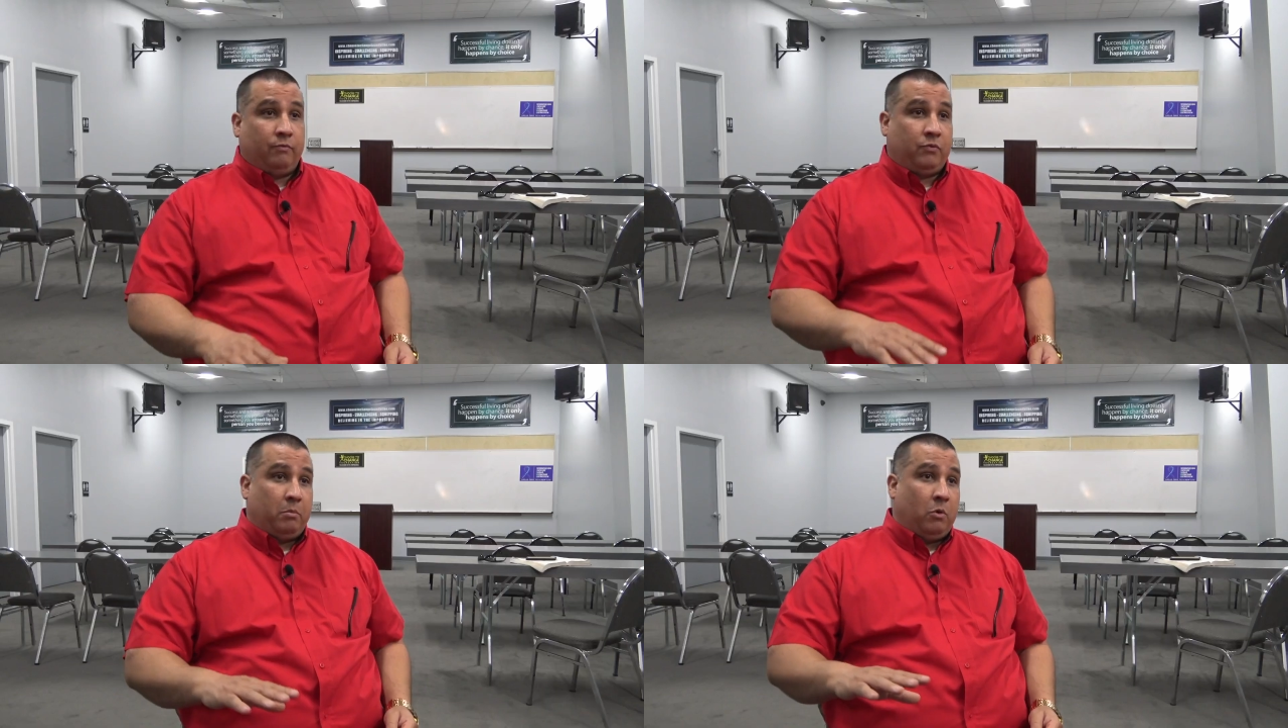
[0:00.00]

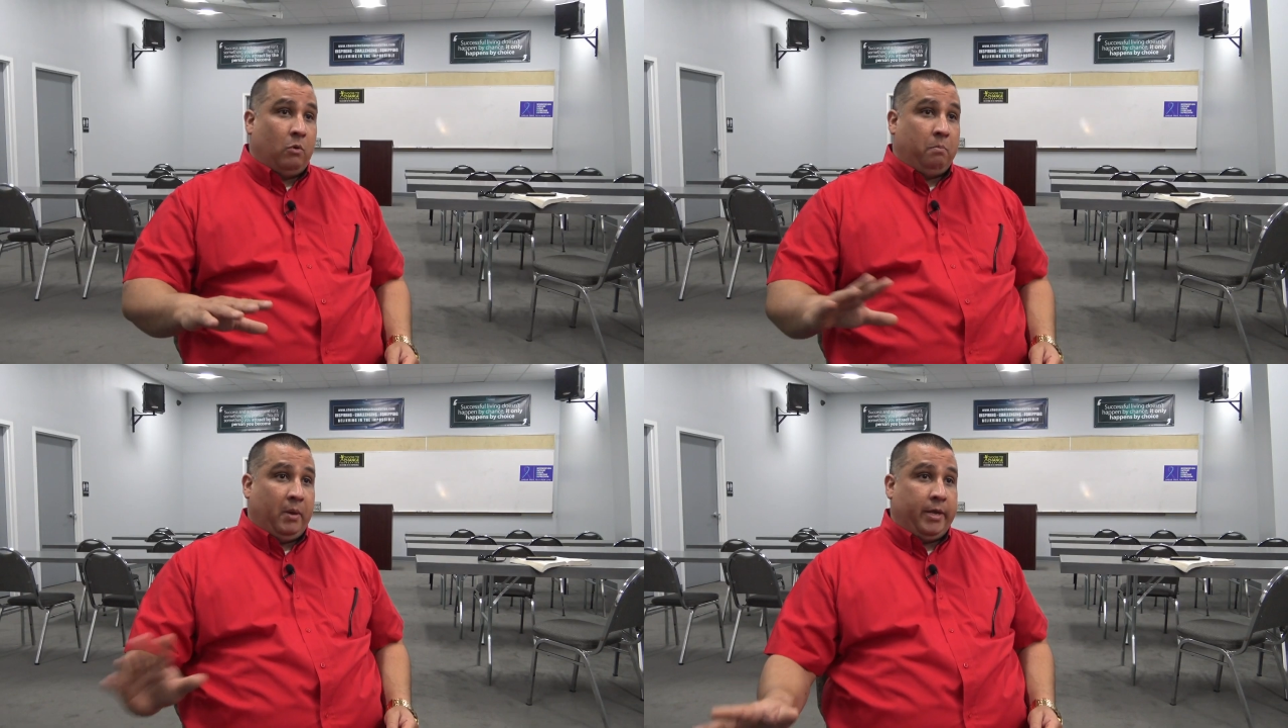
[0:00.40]
from
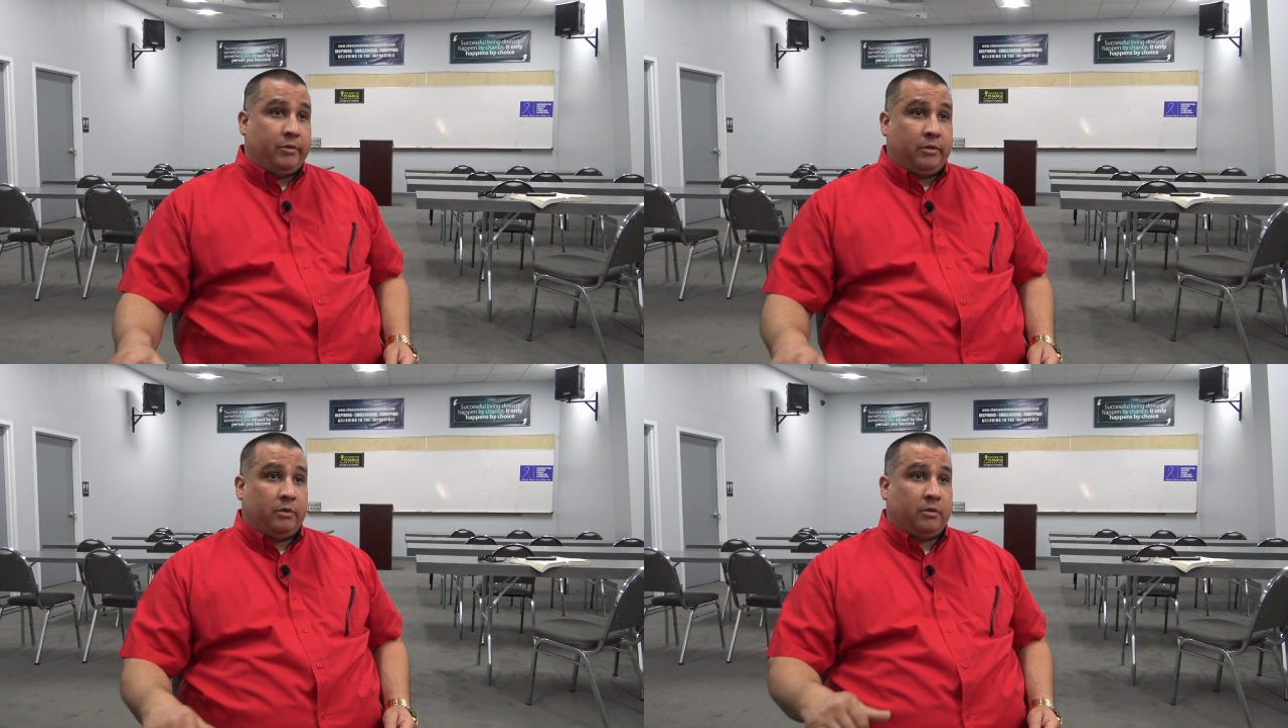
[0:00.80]
old
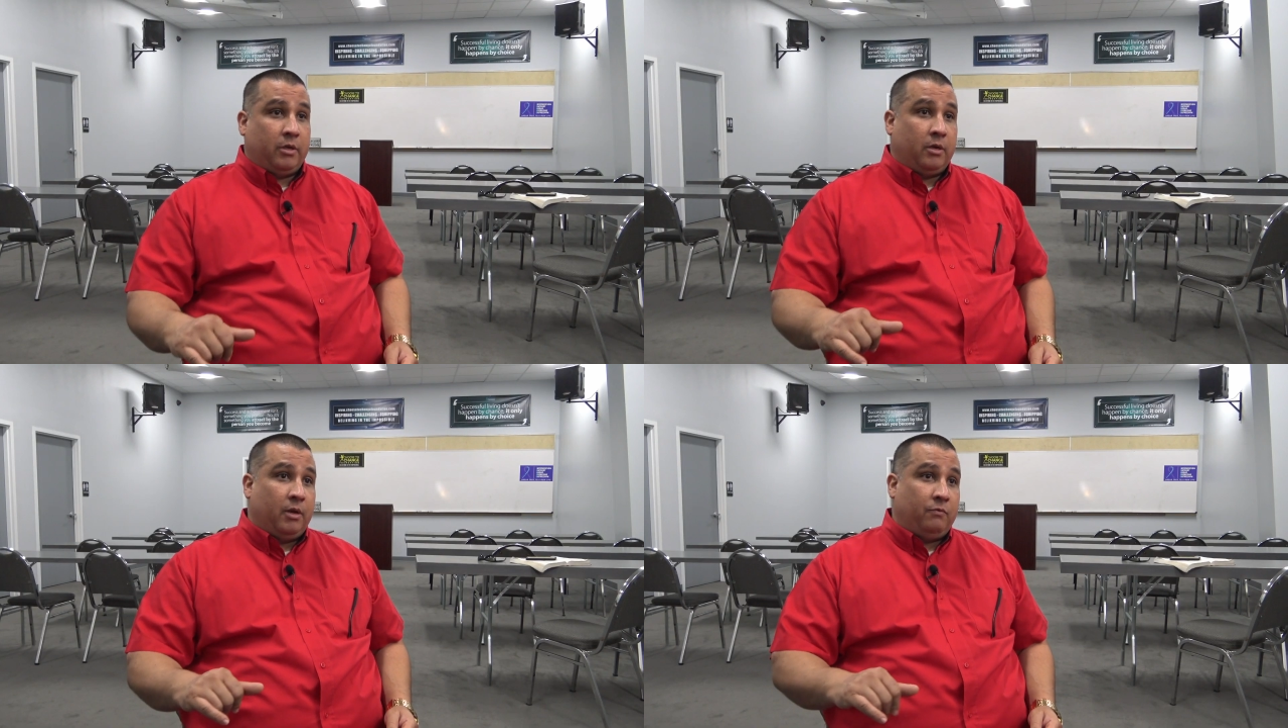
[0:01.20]
places
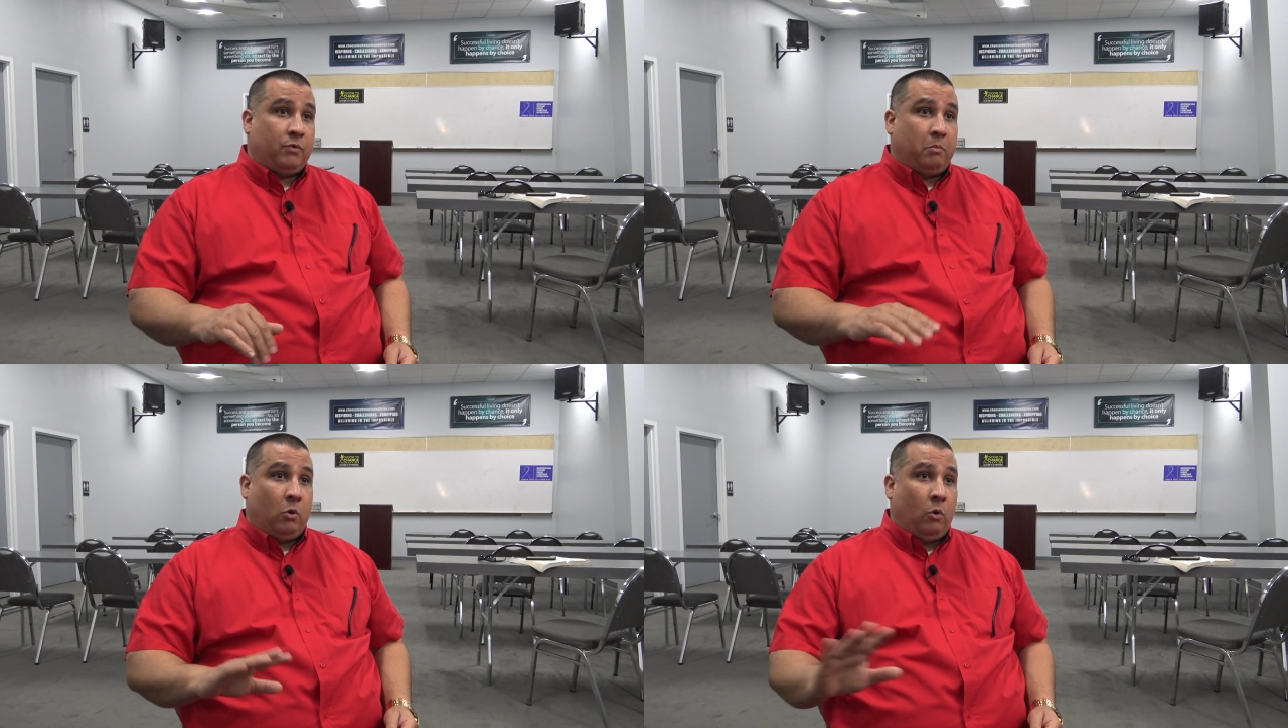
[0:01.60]
and
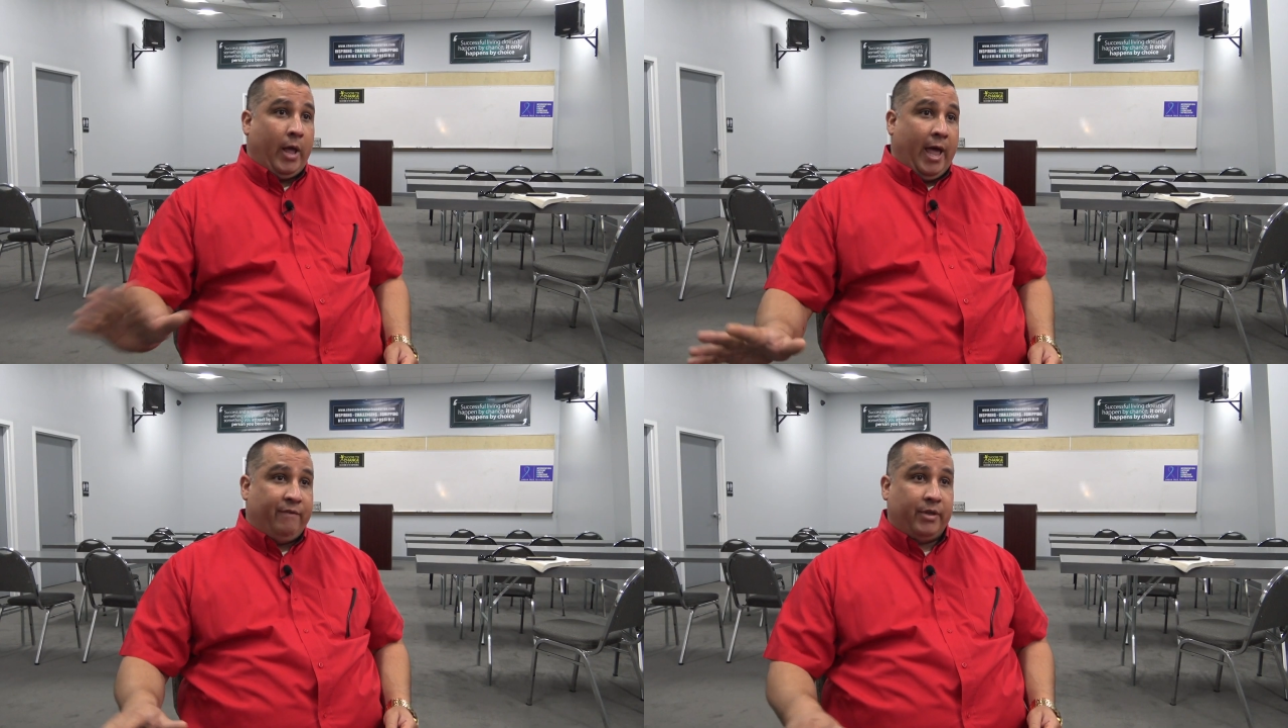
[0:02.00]
from old
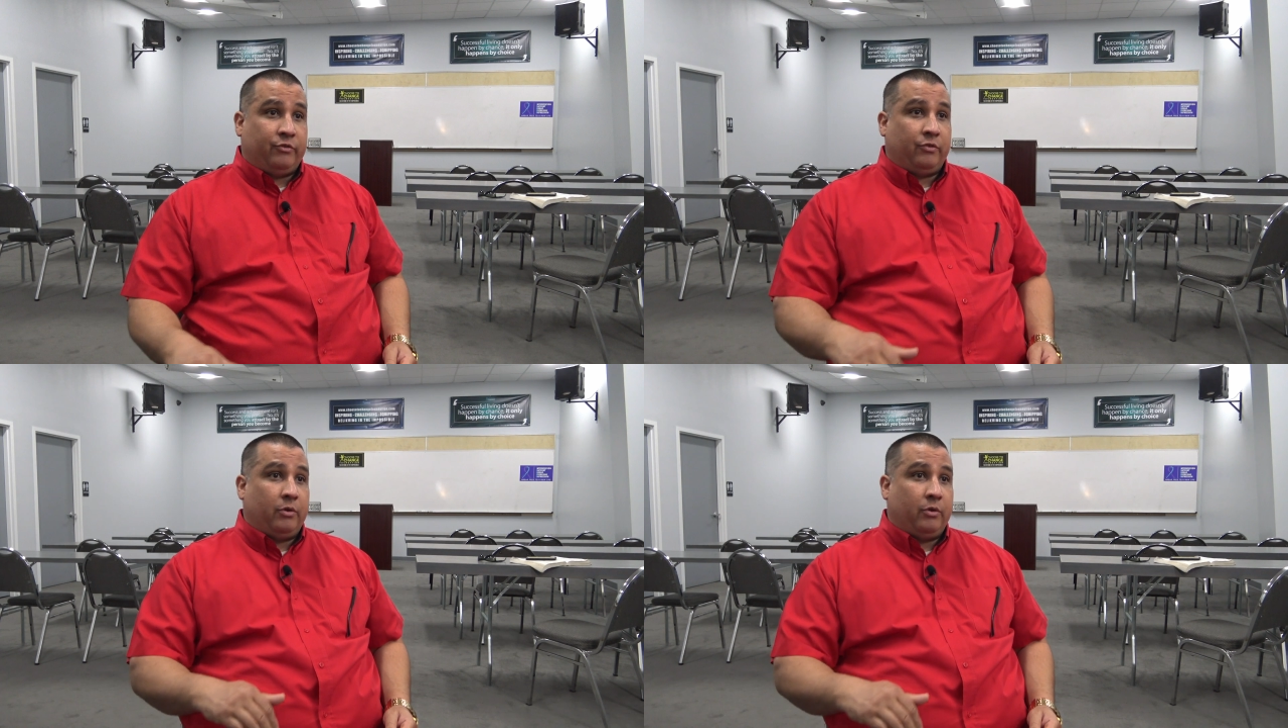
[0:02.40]
habits,